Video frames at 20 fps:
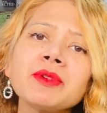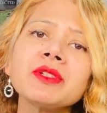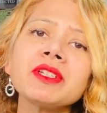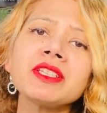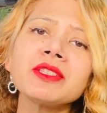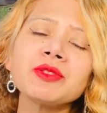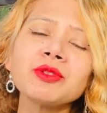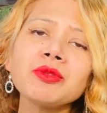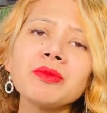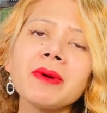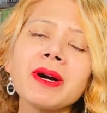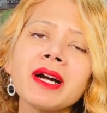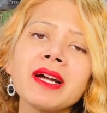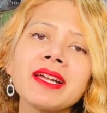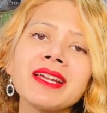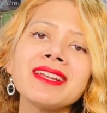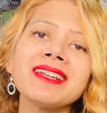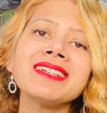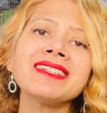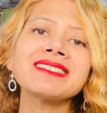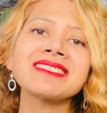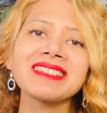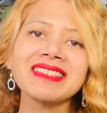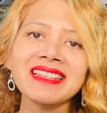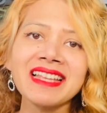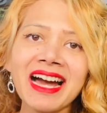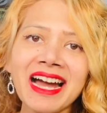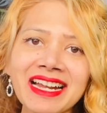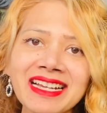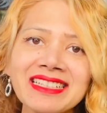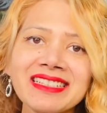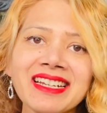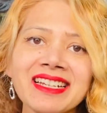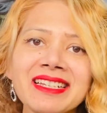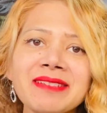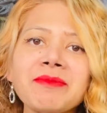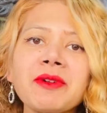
in Dubai, it is like that.